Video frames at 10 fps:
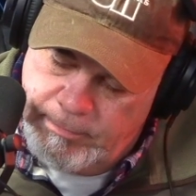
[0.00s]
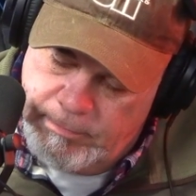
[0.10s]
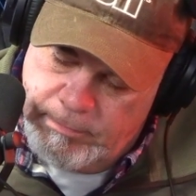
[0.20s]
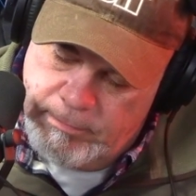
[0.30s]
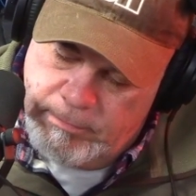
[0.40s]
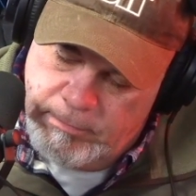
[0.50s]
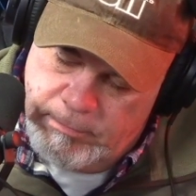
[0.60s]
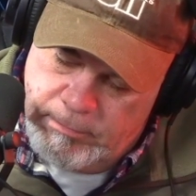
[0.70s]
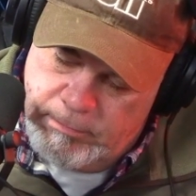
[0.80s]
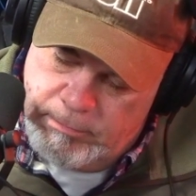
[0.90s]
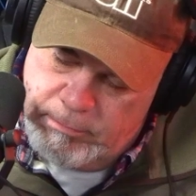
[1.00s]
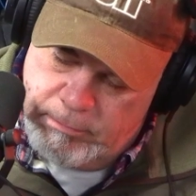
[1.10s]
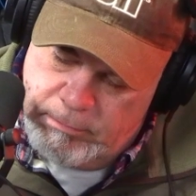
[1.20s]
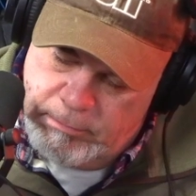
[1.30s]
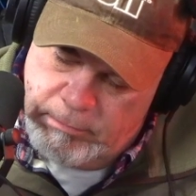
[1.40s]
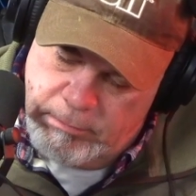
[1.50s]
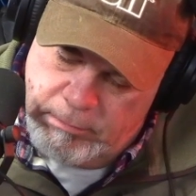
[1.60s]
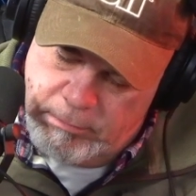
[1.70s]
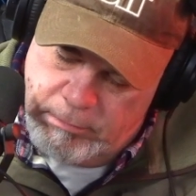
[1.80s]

[no speech]